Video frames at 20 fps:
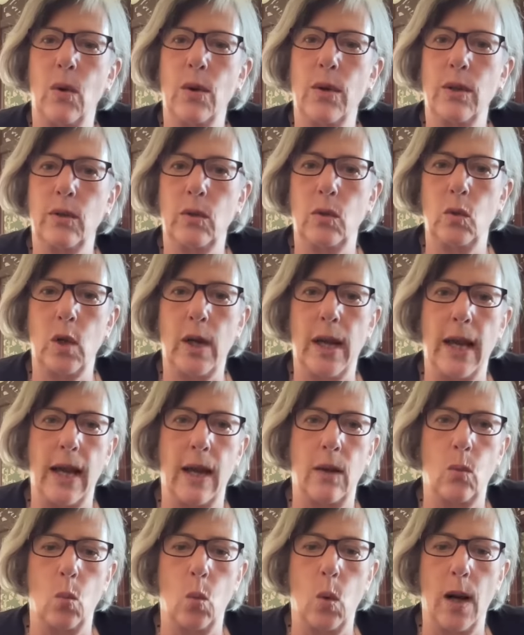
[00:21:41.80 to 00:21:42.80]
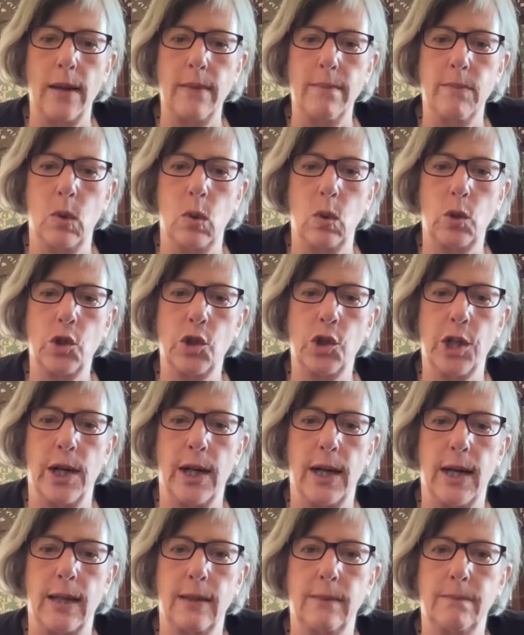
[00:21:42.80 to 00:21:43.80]
want to look at one more
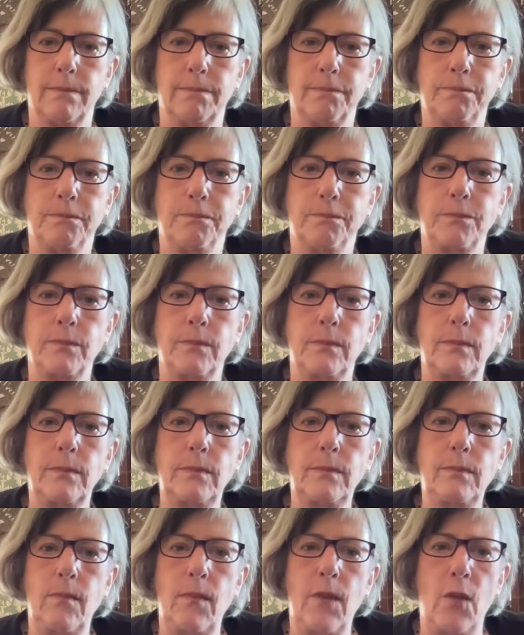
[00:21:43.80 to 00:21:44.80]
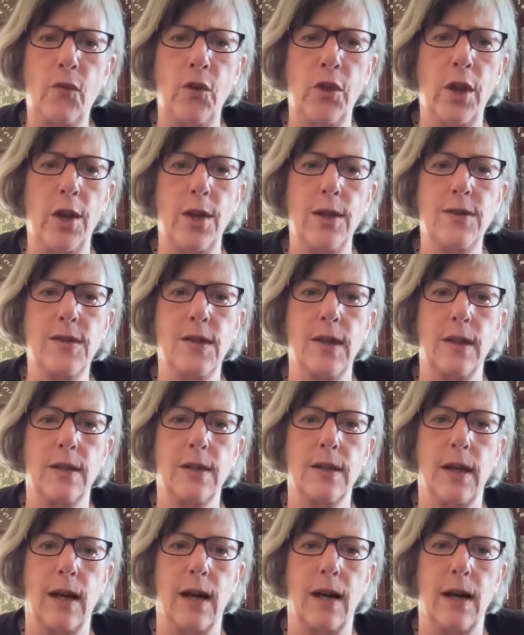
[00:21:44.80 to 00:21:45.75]
chart. For those that,